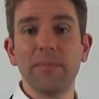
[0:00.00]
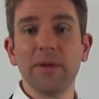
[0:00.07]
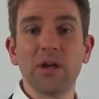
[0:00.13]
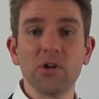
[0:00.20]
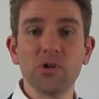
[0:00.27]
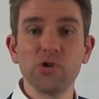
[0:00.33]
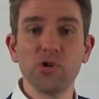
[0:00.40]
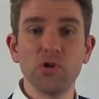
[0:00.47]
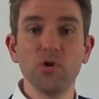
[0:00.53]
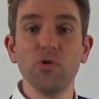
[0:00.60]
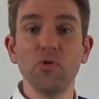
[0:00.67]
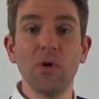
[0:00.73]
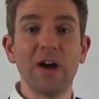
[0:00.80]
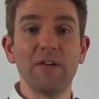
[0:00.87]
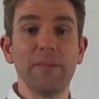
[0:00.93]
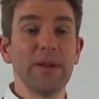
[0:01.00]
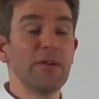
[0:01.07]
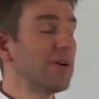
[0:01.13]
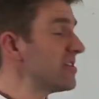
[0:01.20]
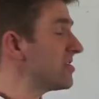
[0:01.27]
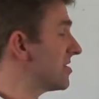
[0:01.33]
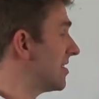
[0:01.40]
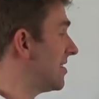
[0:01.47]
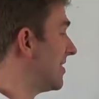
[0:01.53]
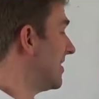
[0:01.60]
because you have been arrested.